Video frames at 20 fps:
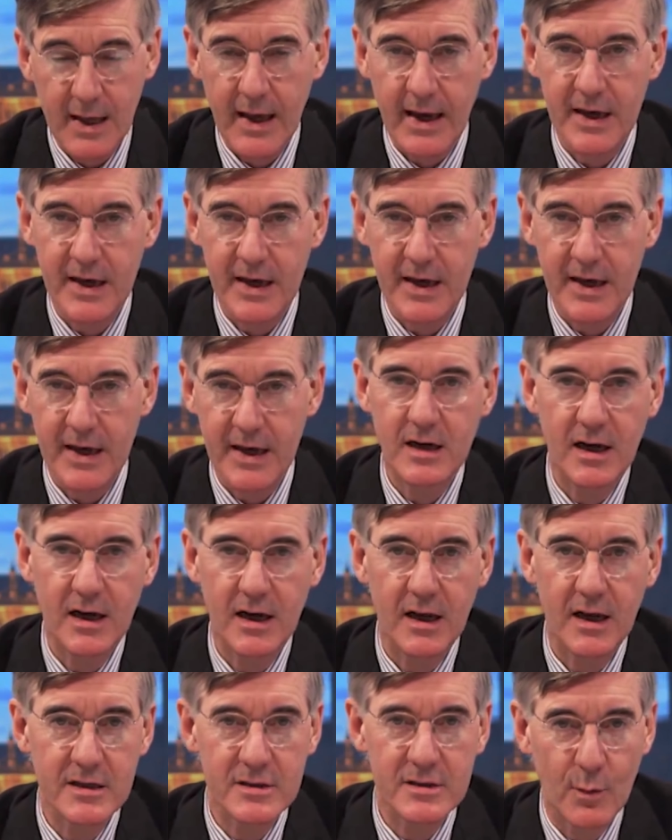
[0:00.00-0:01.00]
Esther
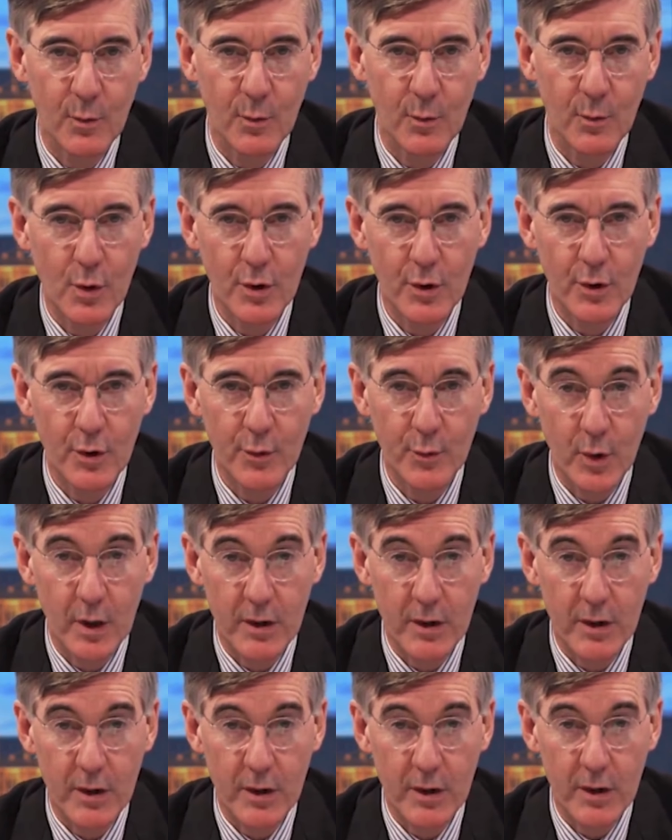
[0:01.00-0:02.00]
declares a war on
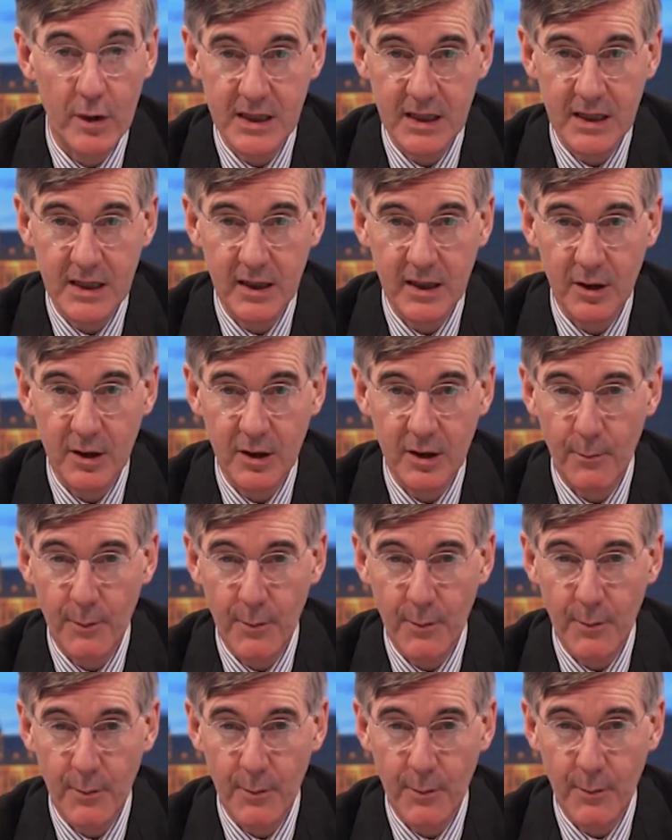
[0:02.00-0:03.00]
woke, particularly on
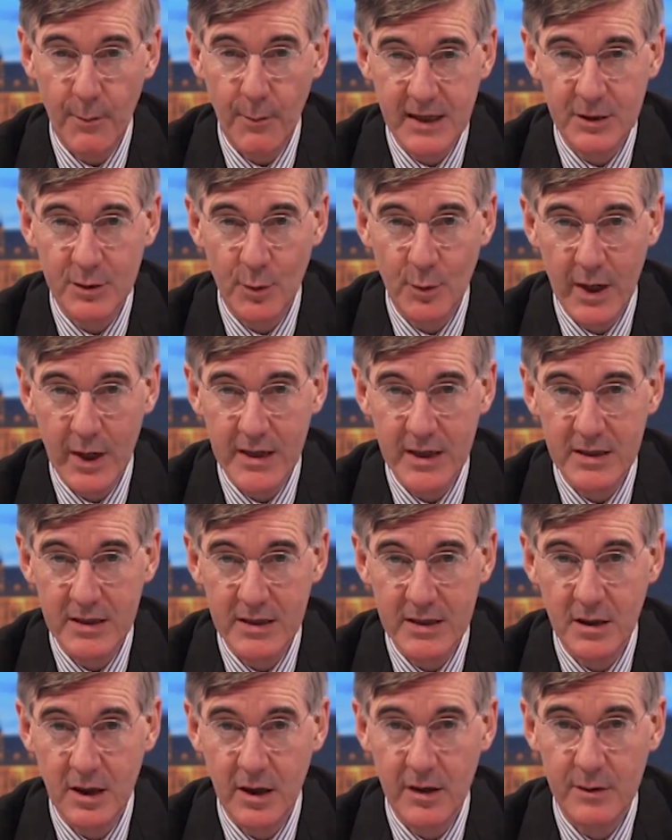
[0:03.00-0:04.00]
public sector
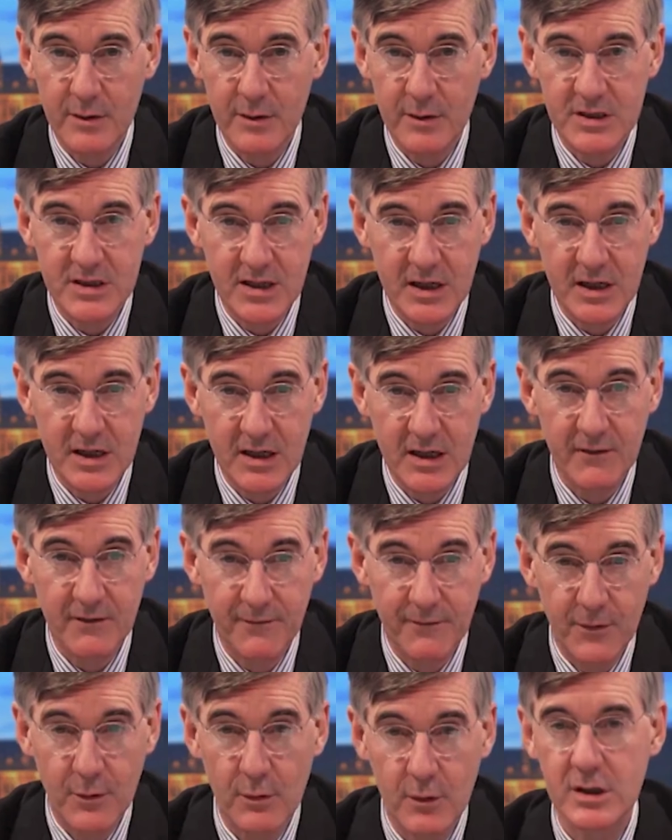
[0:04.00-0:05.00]
waste and absurdly
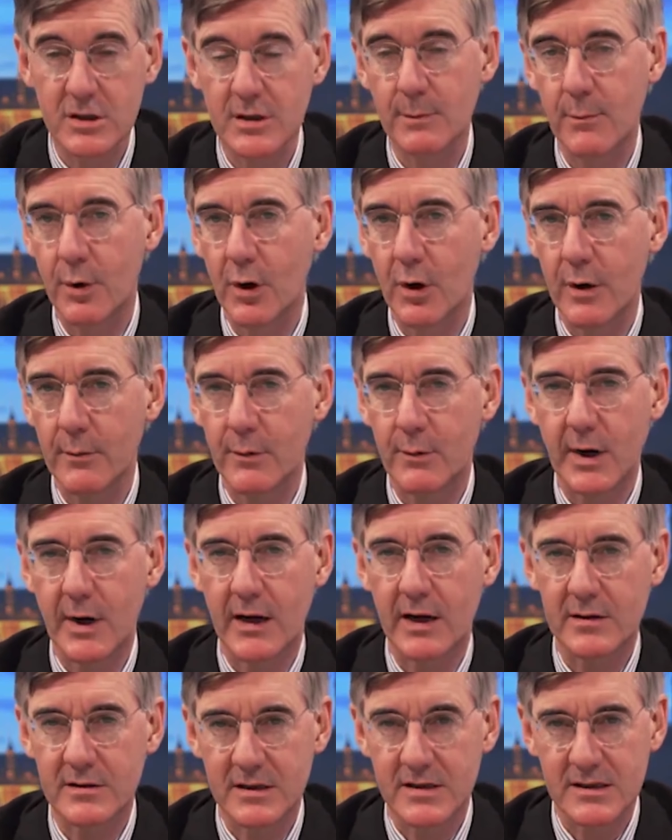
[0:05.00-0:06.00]
foolish employment
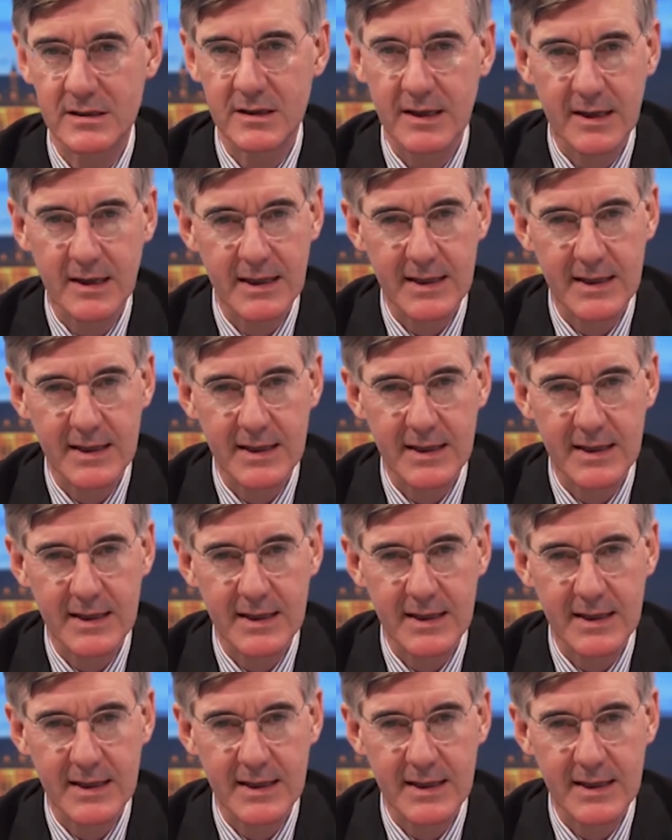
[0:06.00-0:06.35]
practices.